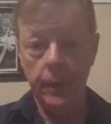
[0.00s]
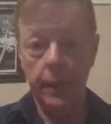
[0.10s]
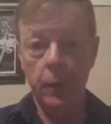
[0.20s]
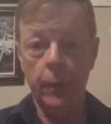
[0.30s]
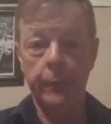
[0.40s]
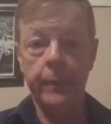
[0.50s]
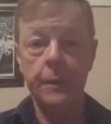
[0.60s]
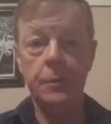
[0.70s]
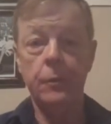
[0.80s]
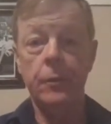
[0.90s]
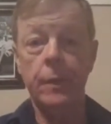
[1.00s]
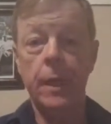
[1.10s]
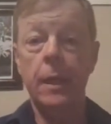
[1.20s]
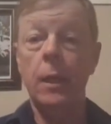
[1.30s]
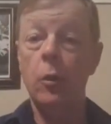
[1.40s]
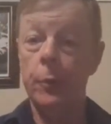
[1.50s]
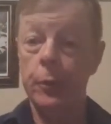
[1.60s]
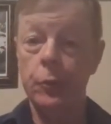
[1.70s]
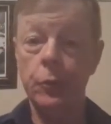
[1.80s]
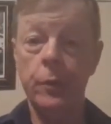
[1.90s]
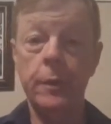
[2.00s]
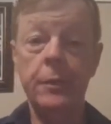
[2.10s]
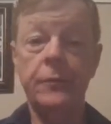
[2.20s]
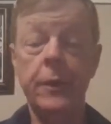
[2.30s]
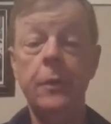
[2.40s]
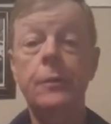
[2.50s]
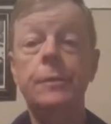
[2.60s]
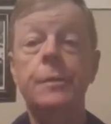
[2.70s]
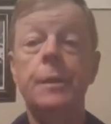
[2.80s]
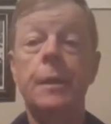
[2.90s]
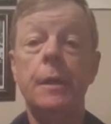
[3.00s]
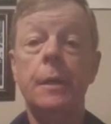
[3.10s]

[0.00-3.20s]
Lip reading: I hope everything's going okay, and I hope you're enjoying these videos.